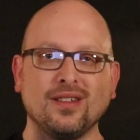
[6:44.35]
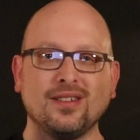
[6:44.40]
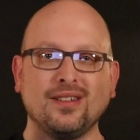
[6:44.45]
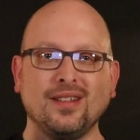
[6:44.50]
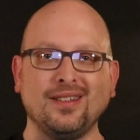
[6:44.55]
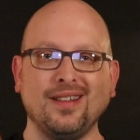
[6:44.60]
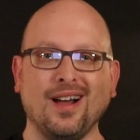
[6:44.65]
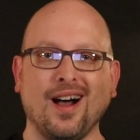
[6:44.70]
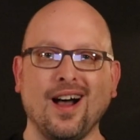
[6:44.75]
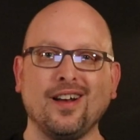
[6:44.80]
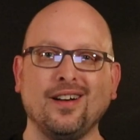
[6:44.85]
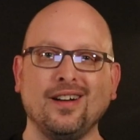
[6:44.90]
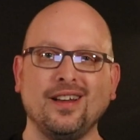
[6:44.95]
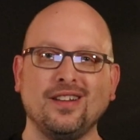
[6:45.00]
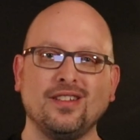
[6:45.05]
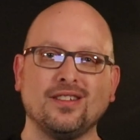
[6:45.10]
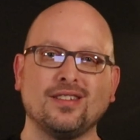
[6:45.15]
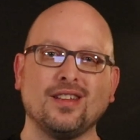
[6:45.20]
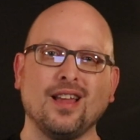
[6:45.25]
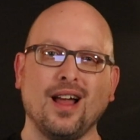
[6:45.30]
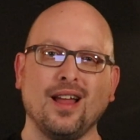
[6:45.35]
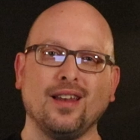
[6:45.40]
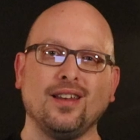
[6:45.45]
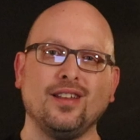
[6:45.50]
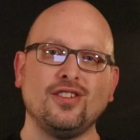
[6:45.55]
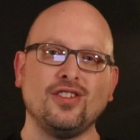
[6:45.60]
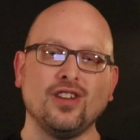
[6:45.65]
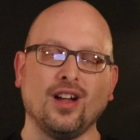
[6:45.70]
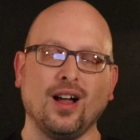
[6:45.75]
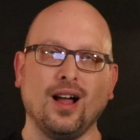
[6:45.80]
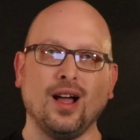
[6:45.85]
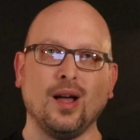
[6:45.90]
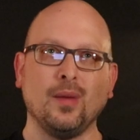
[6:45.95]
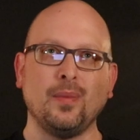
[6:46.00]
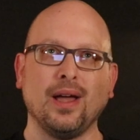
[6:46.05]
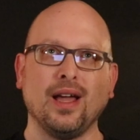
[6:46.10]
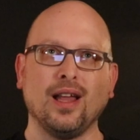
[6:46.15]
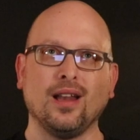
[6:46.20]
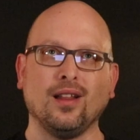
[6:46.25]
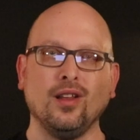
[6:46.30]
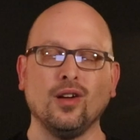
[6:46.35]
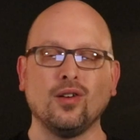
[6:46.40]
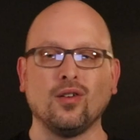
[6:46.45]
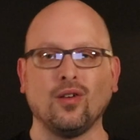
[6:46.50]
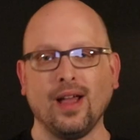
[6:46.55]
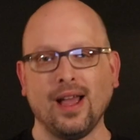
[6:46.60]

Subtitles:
the daughter had just gotten a job at a local